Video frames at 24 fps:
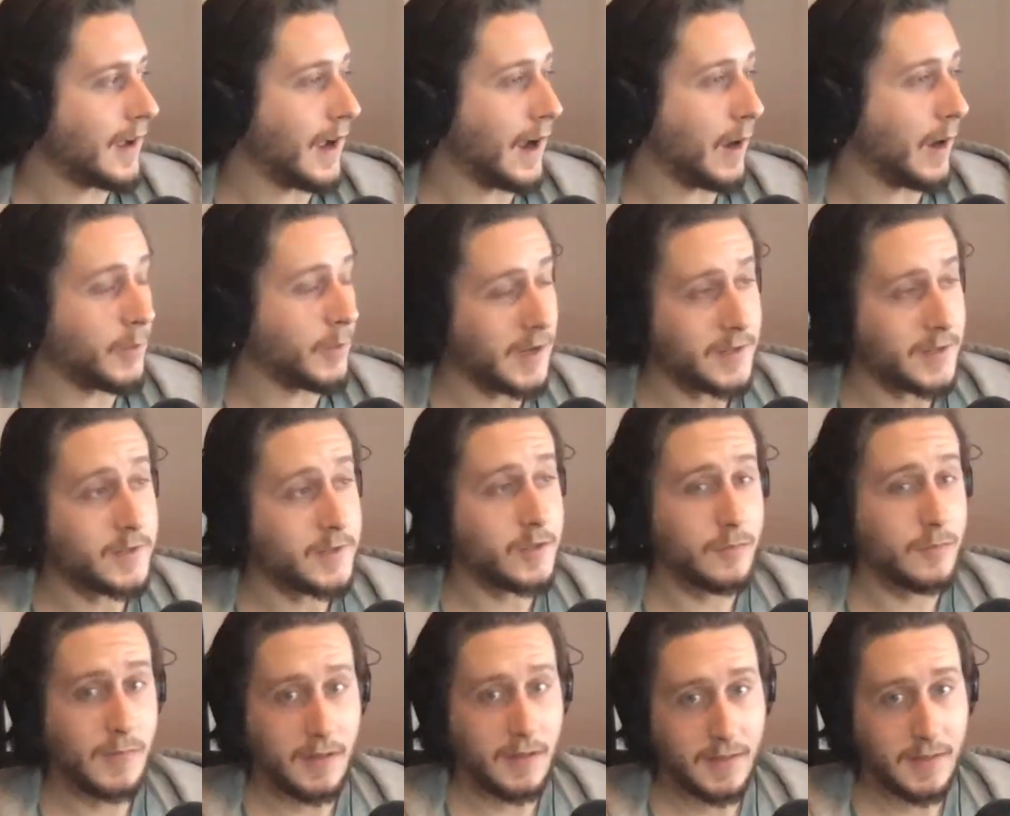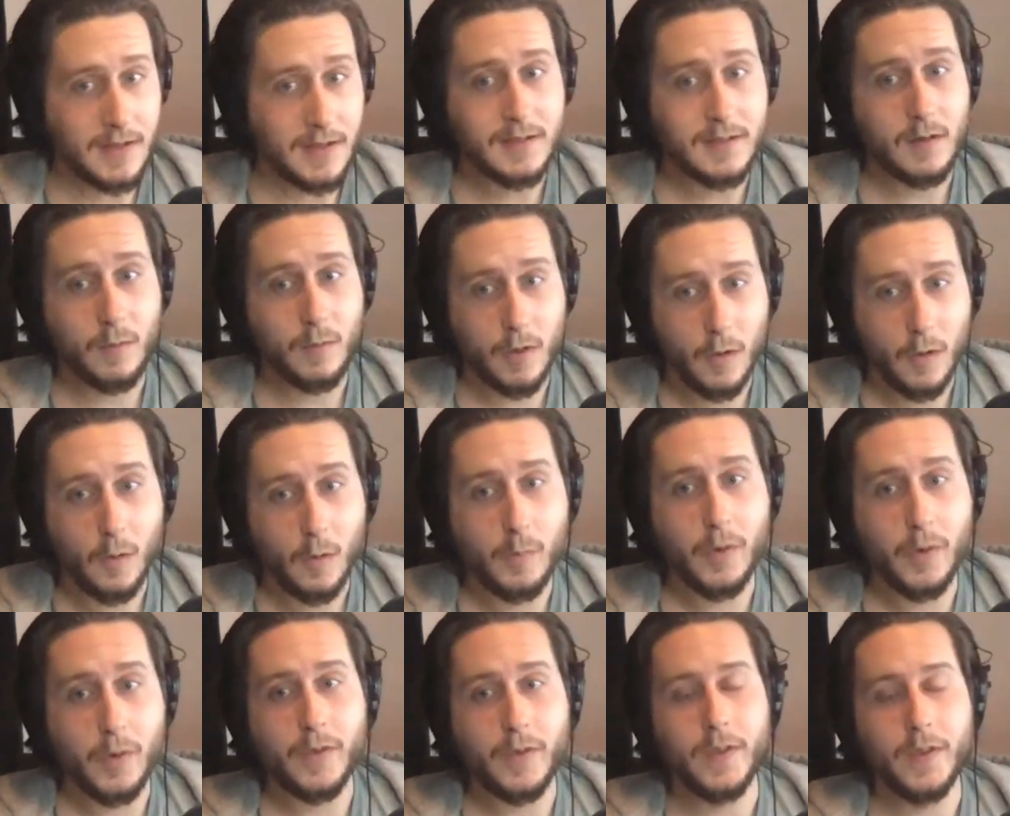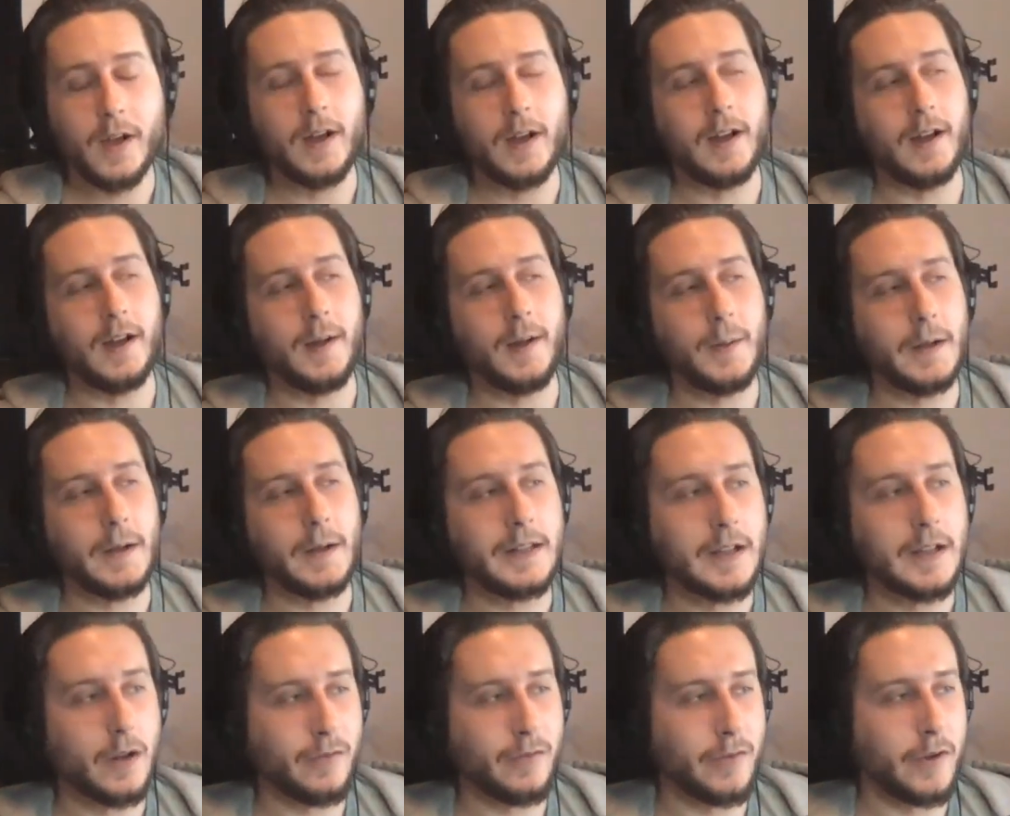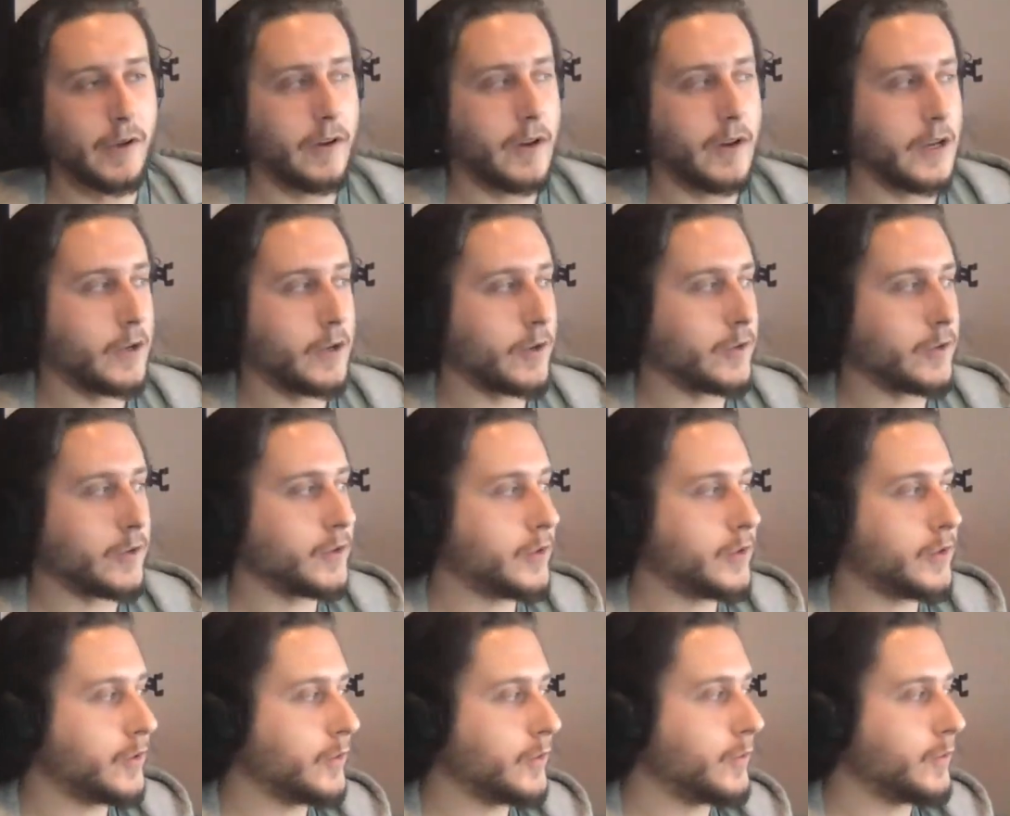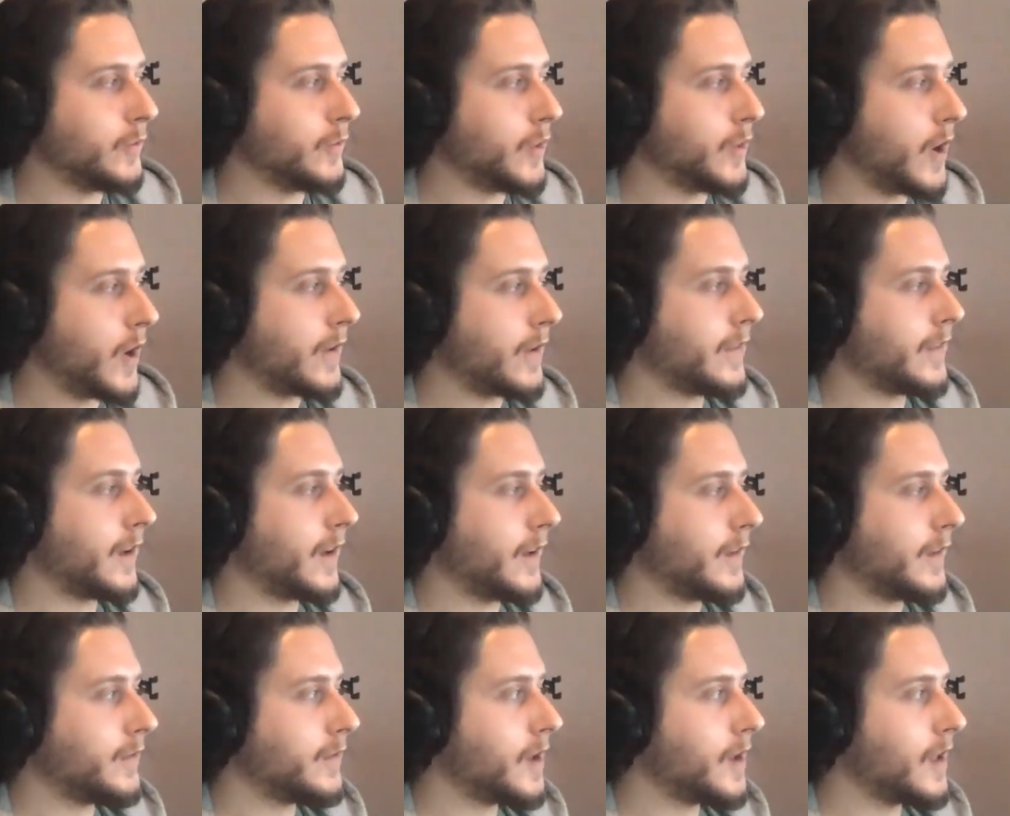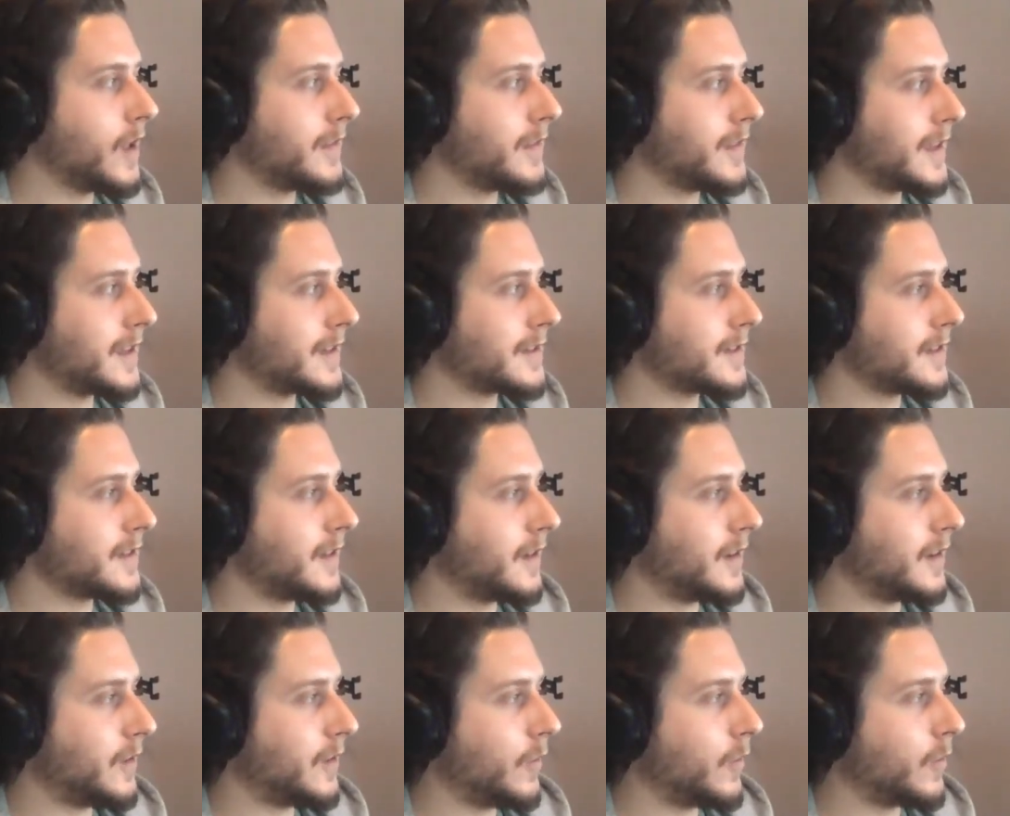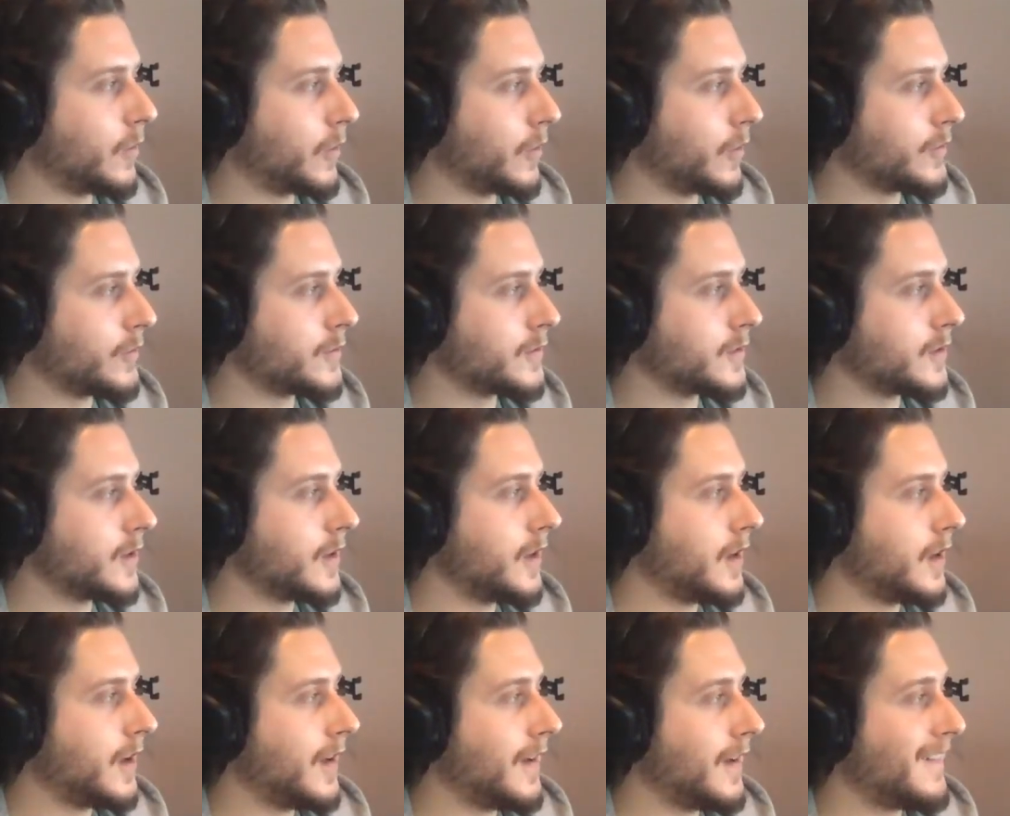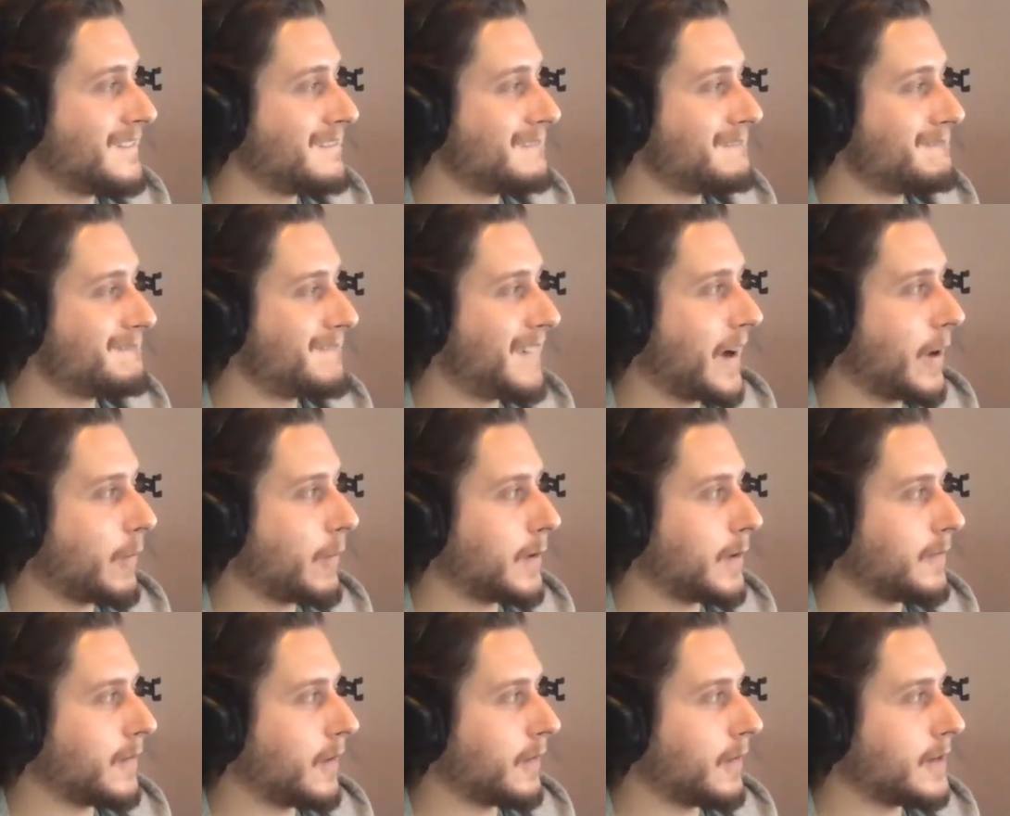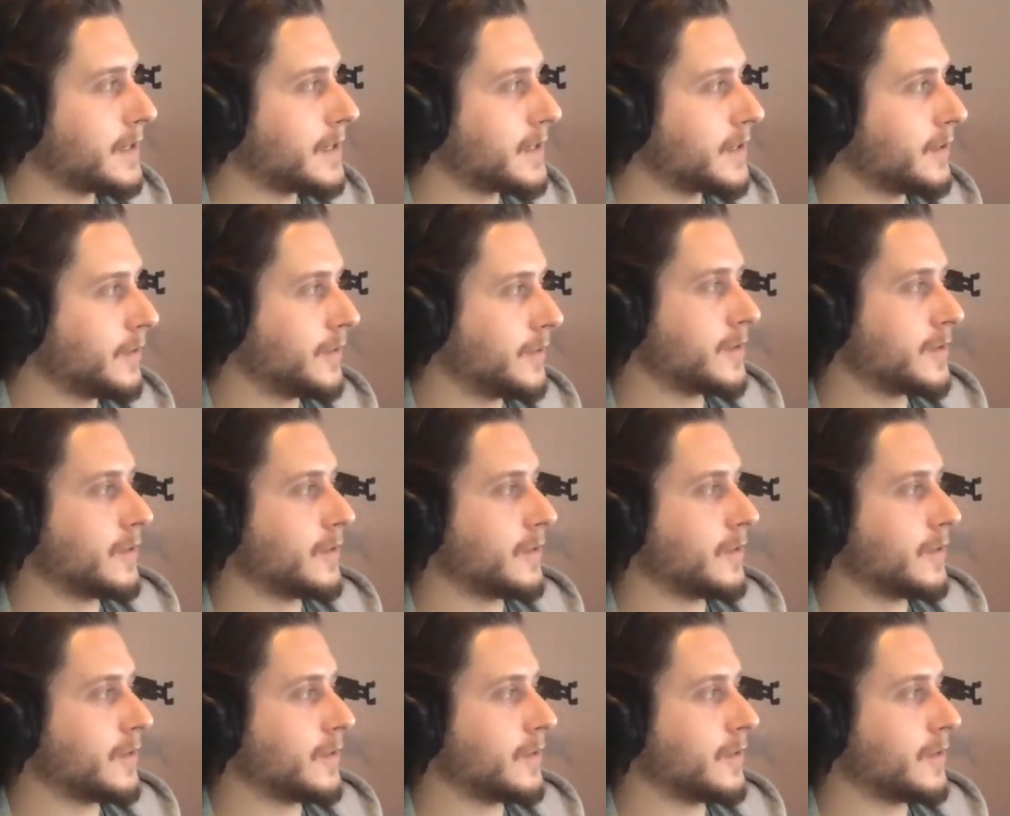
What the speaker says: I would assume that Tesla will open the configurator to non Tesla owners very soon.